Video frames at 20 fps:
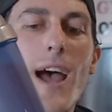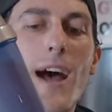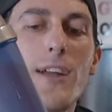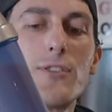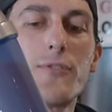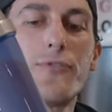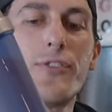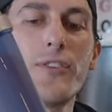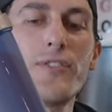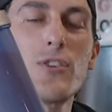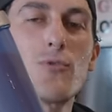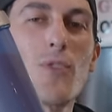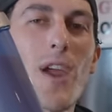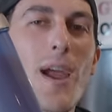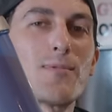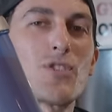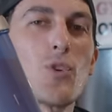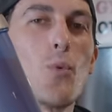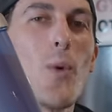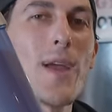I do 50
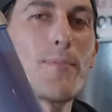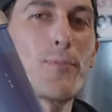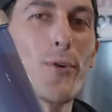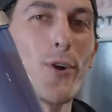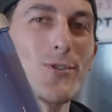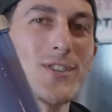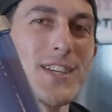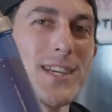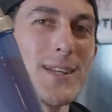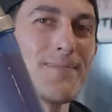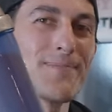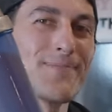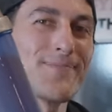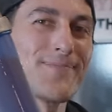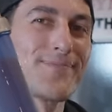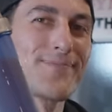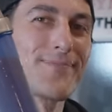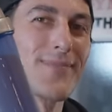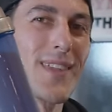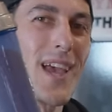grams of whey protein
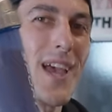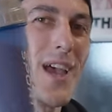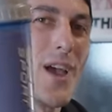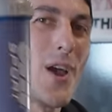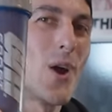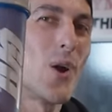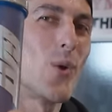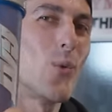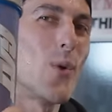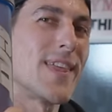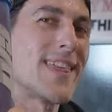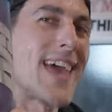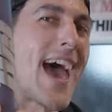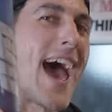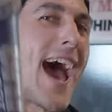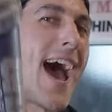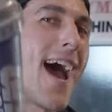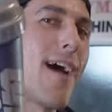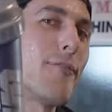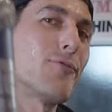with
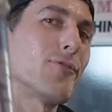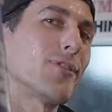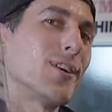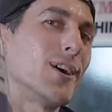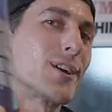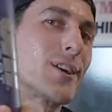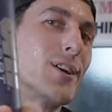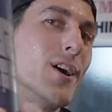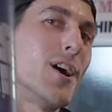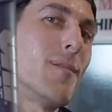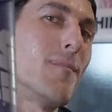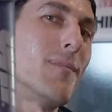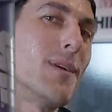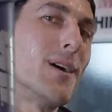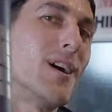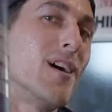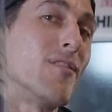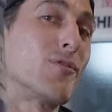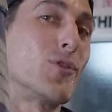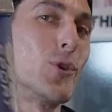half a cup
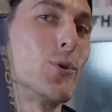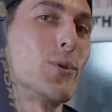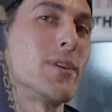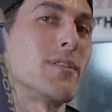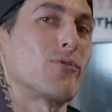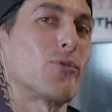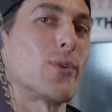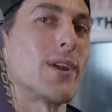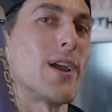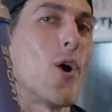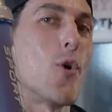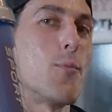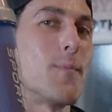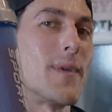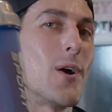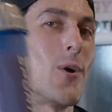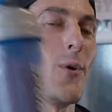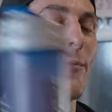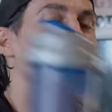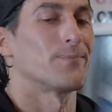of gluten-free
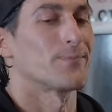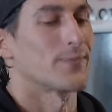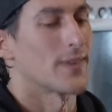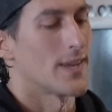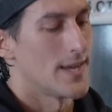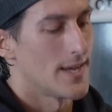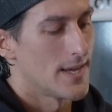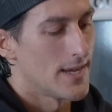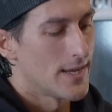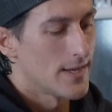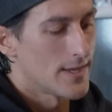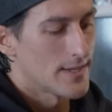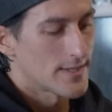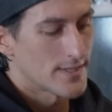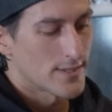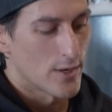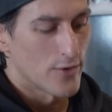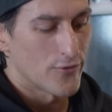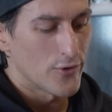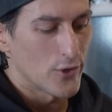oatmeal.
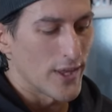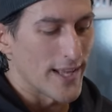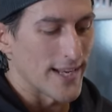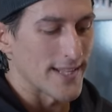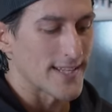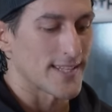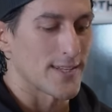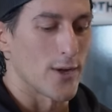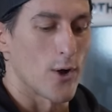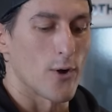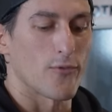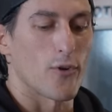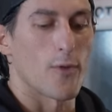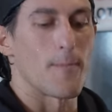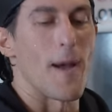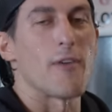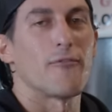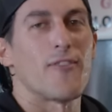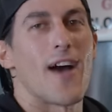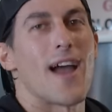So if you let it soak for
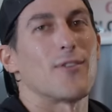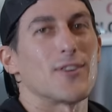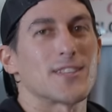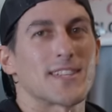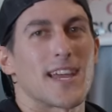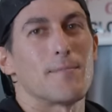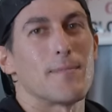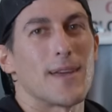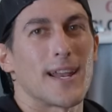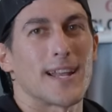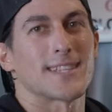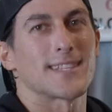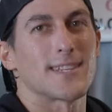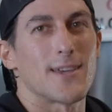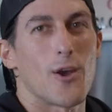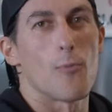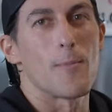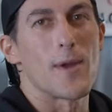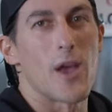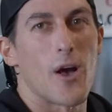about 5 or 10 minutes,
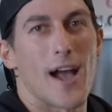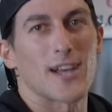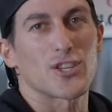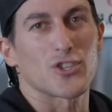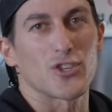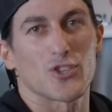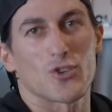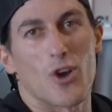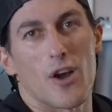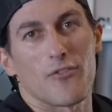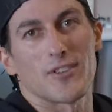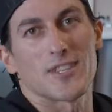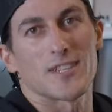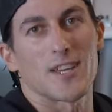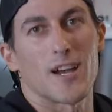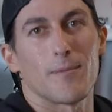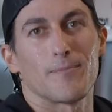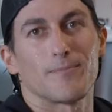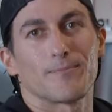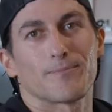the oatmeal actually softens
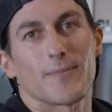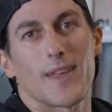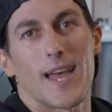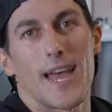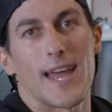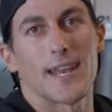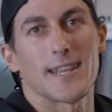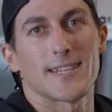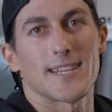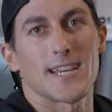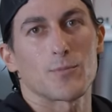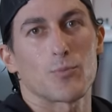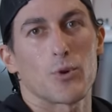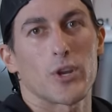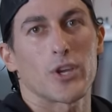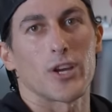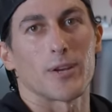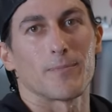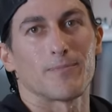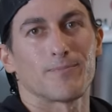up and it tastes
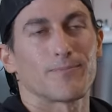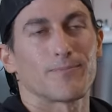pretty good.